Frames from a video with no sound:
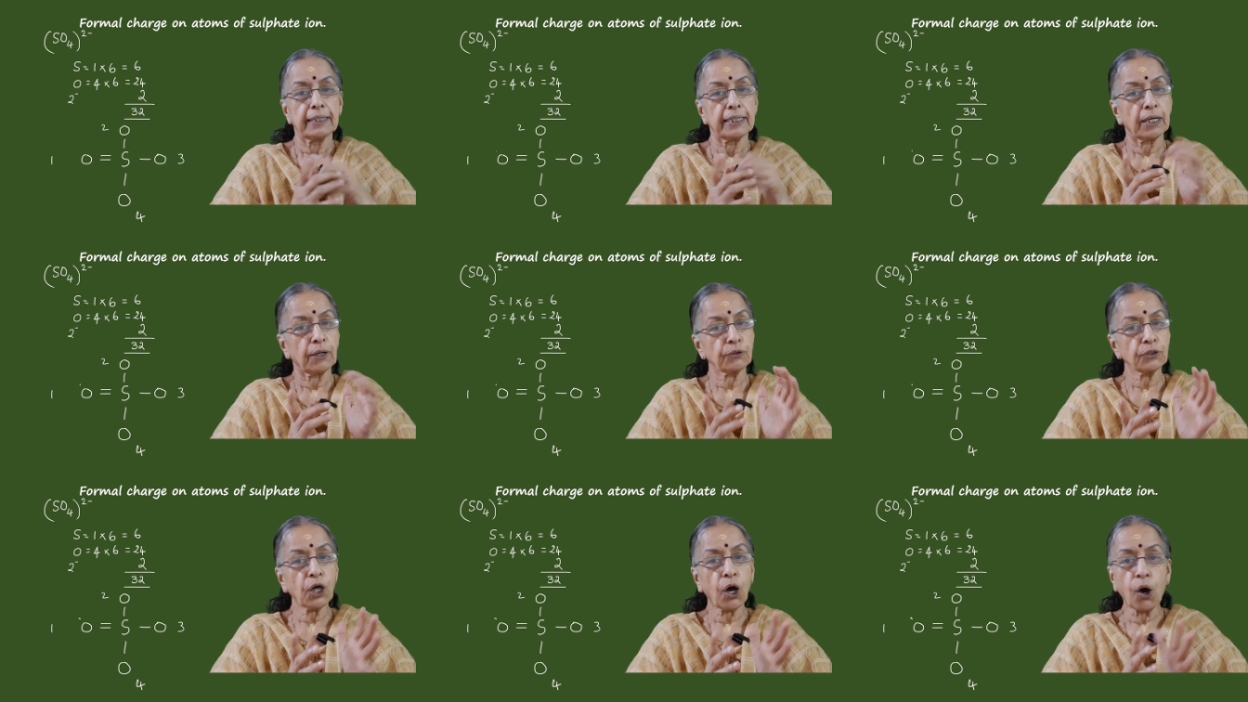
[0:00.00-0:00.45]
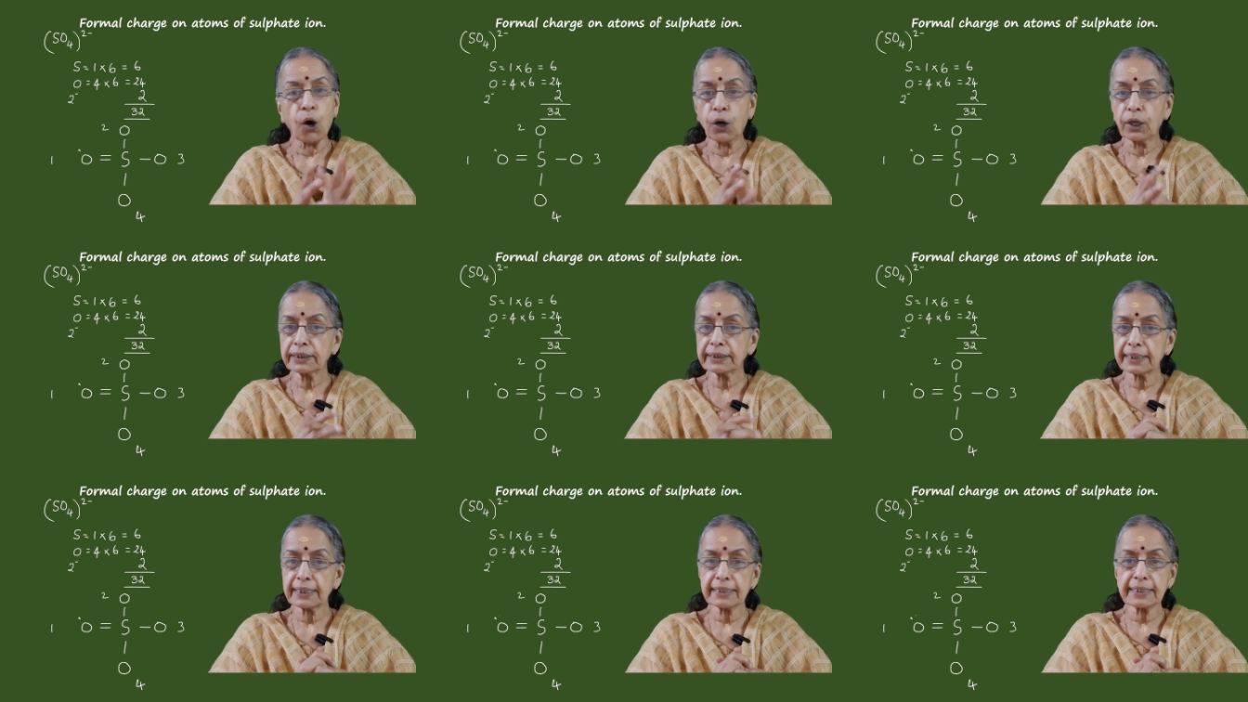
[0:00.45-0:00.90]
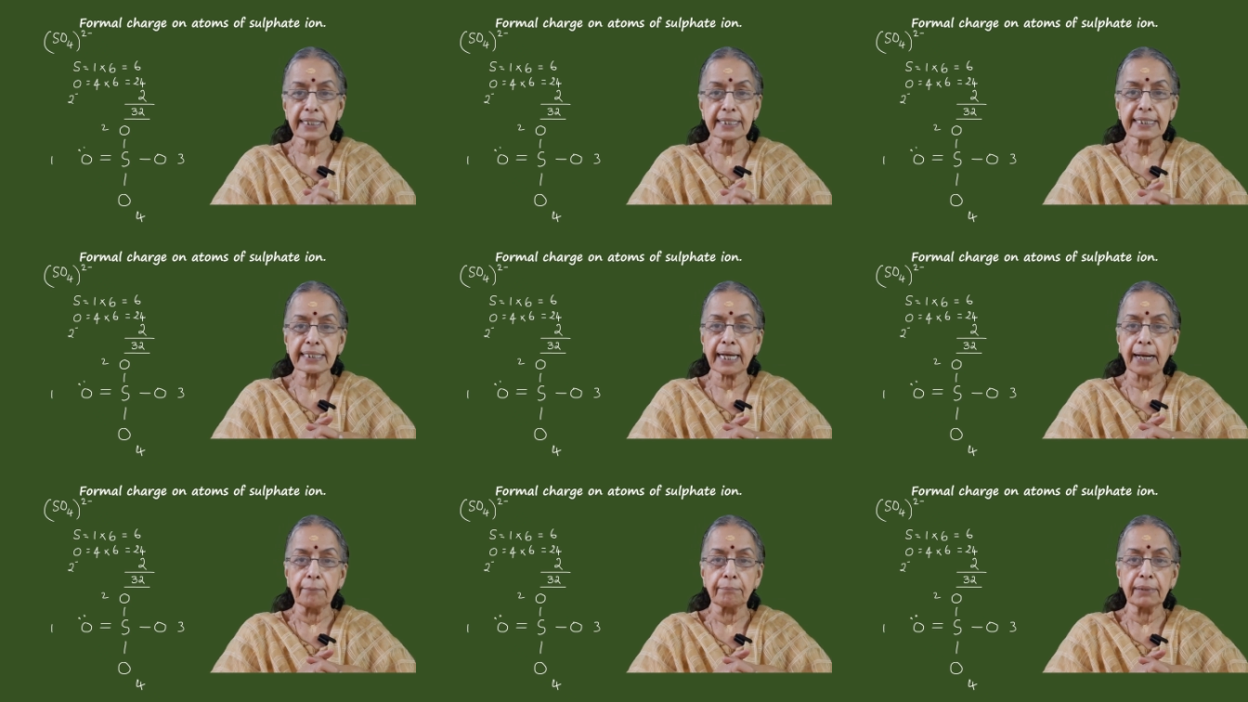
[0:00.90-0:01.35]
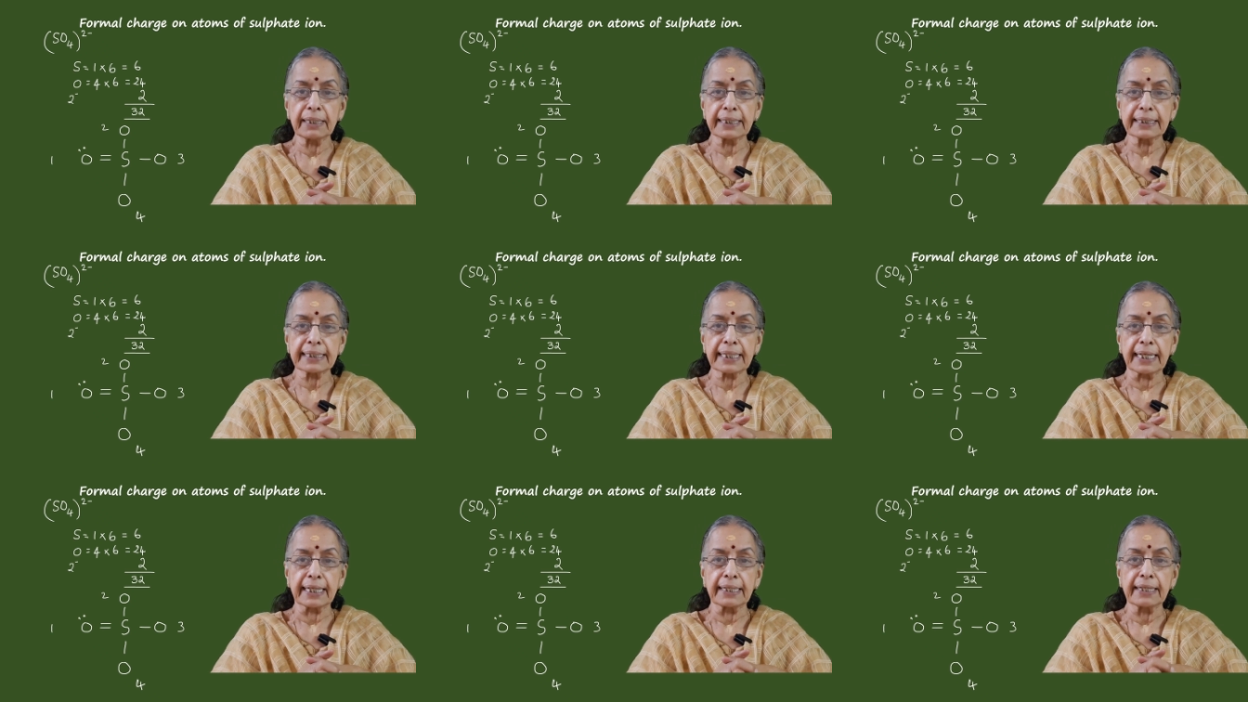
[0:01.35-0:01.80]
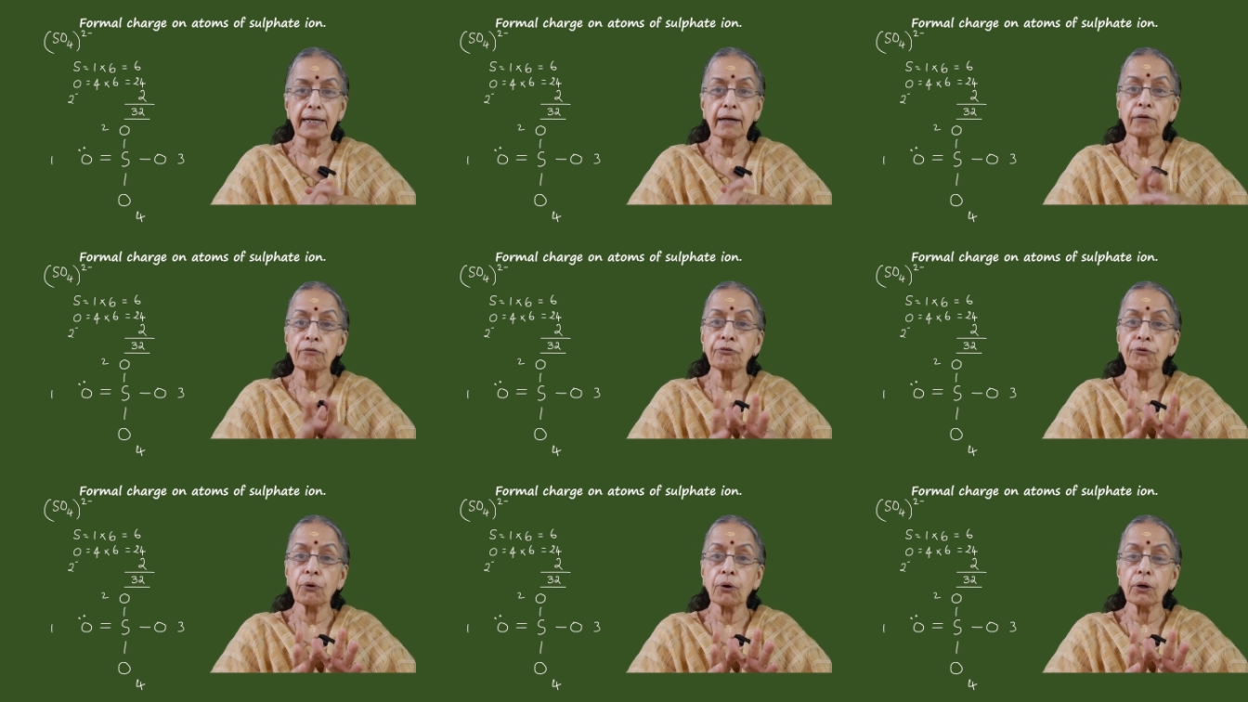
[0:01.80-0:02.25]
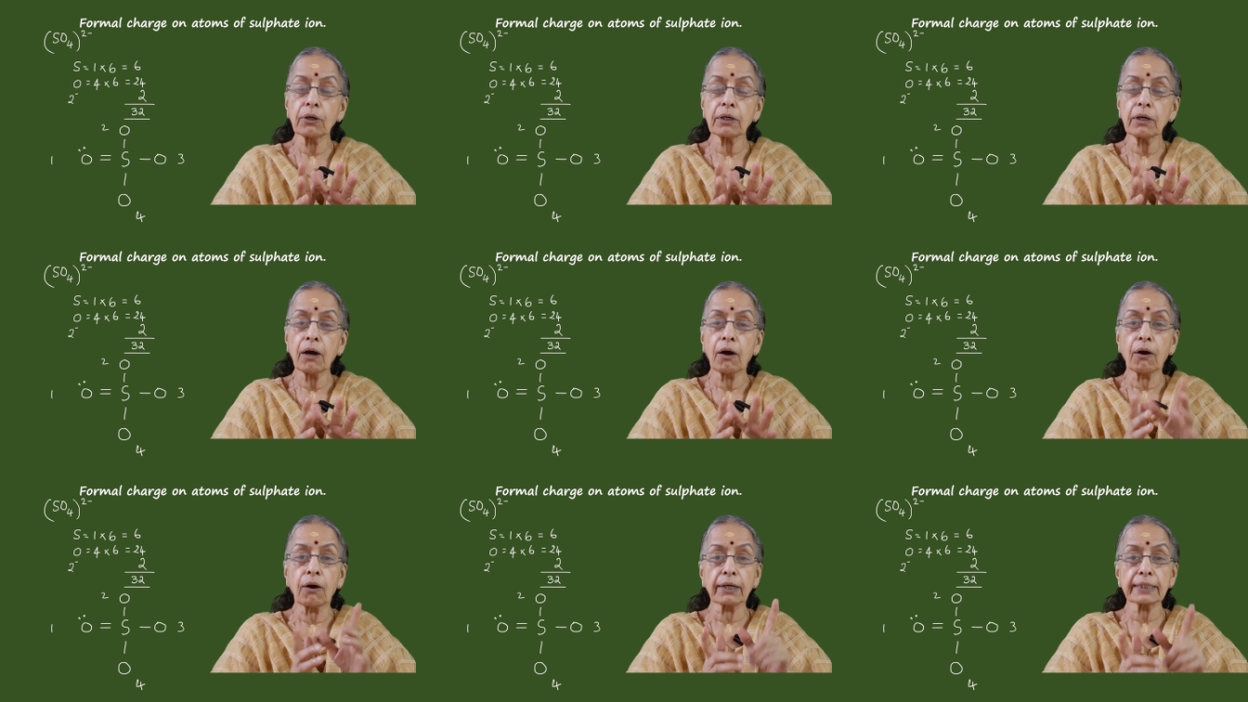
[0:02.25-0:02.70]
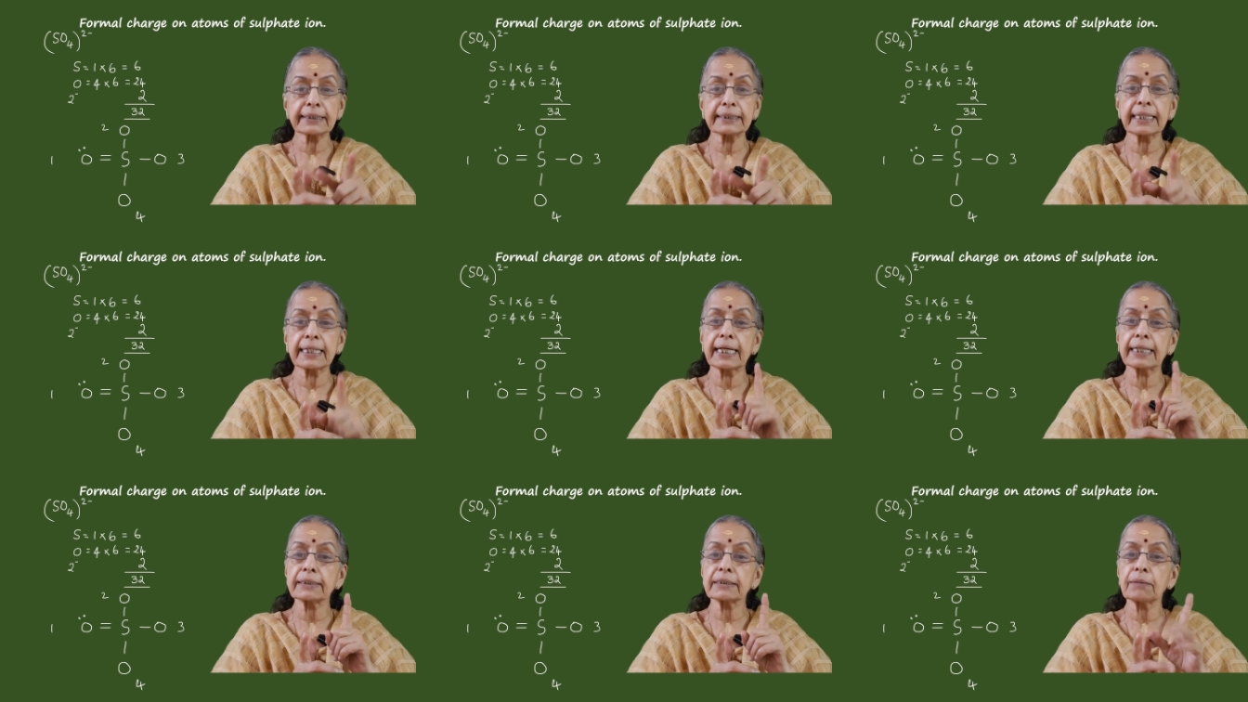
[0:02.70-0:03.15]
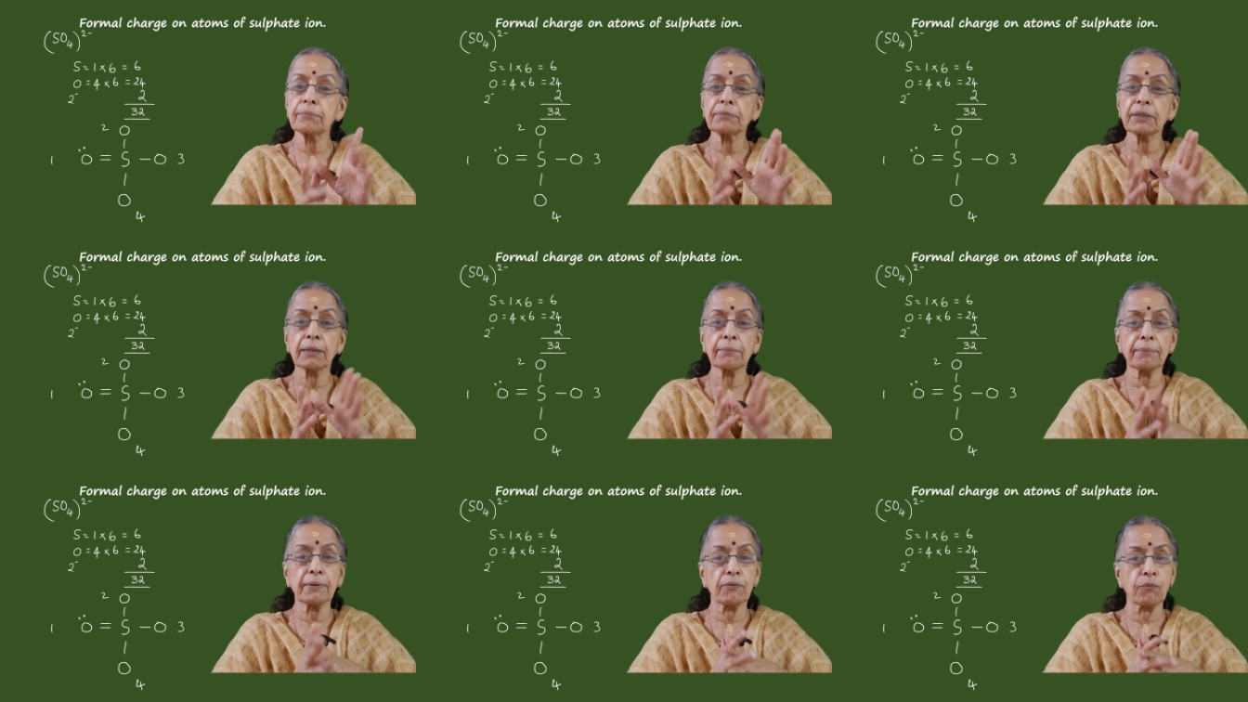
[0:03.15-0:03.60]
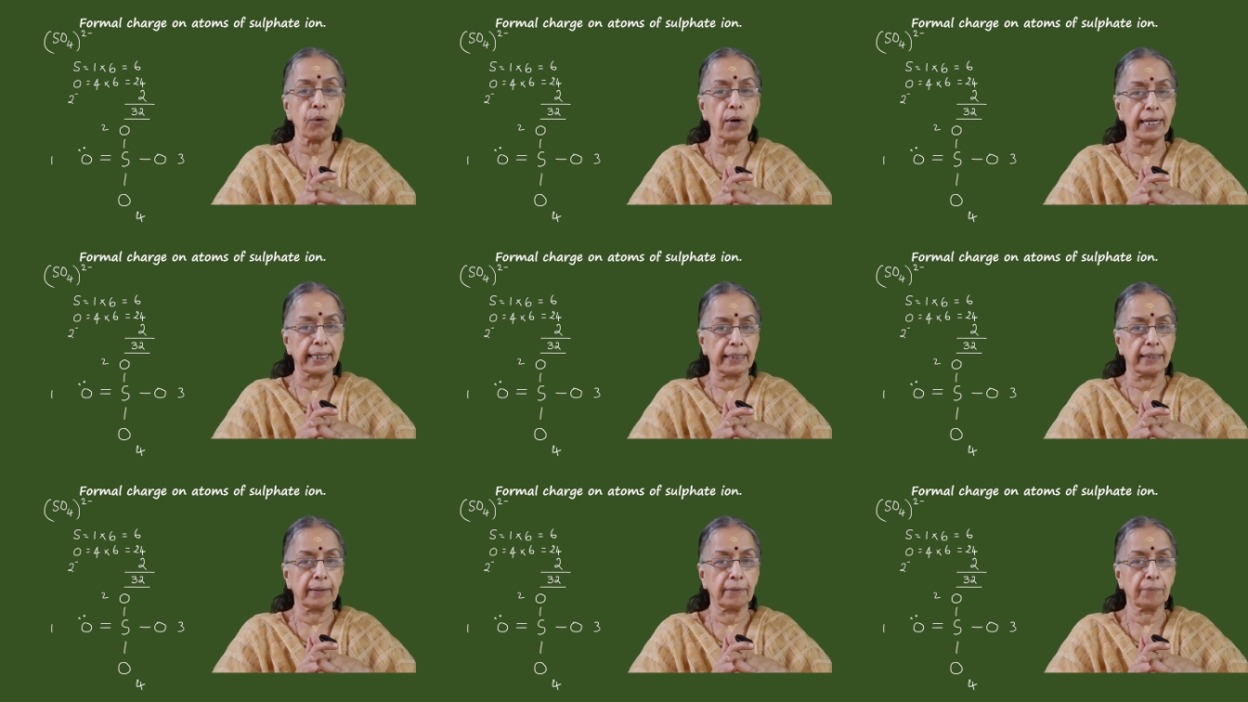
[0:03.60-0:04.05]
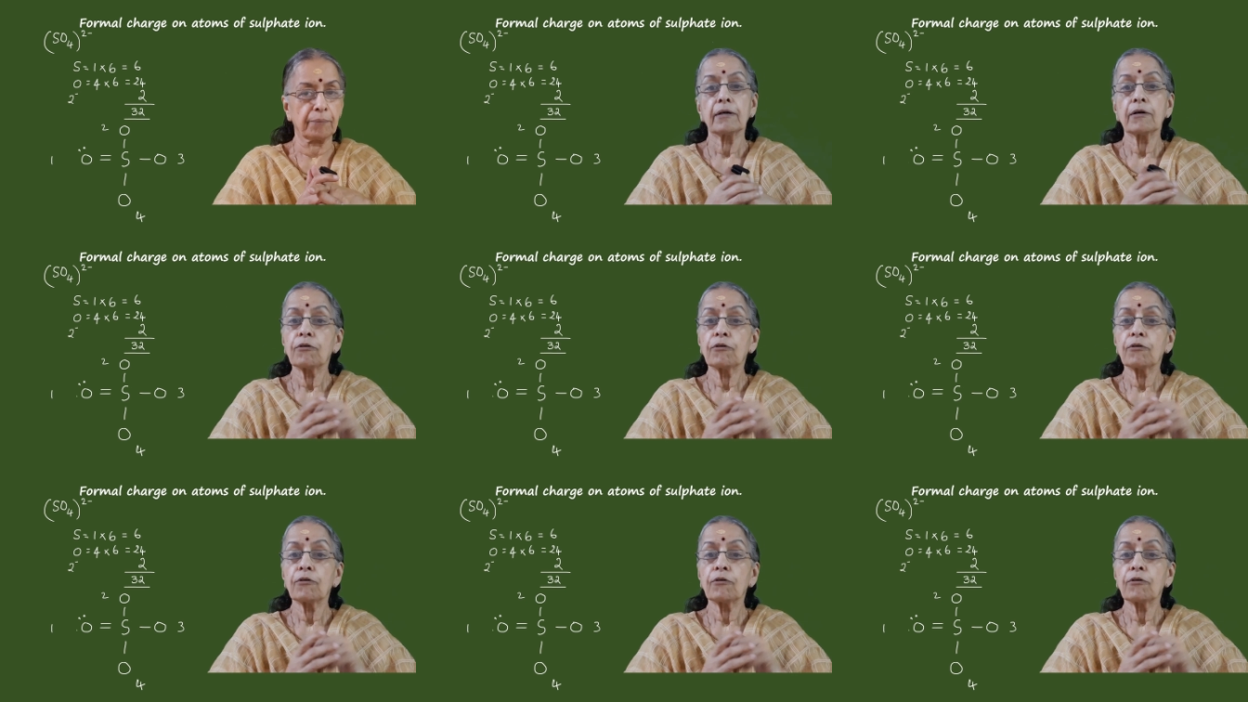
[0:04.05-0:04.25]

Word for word: Now, the octet is completed for oxygen atom number 1.